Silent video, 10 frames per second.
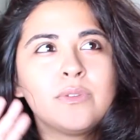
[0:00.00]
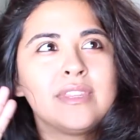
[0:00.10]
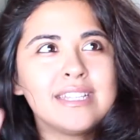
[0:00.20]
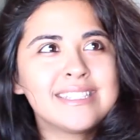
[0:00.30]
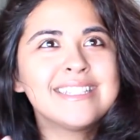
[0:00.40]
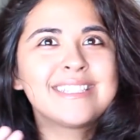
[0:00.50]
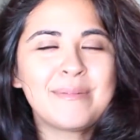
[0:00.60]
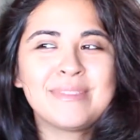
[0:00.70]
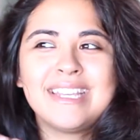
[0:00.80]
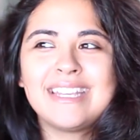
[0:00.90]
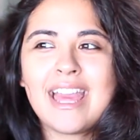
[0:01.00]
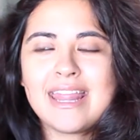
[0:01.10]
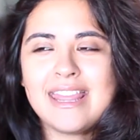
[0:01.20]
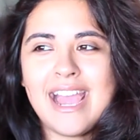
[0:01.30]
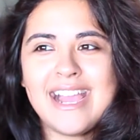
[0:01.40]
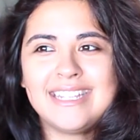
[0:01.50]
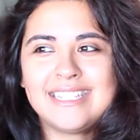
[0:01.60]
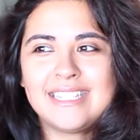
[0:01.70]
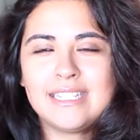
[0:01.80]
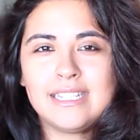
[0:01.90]
so this is something that
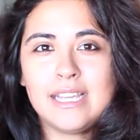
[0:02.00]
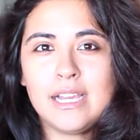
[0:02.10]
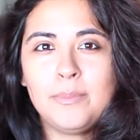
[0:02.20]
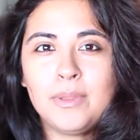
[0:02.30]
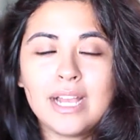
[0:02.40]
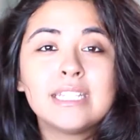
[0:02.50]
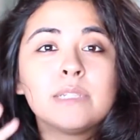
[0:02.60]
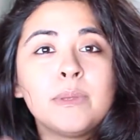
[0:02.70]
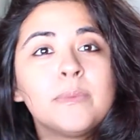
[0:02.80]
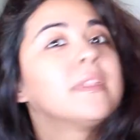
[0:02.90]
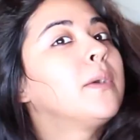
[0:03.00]
applies to people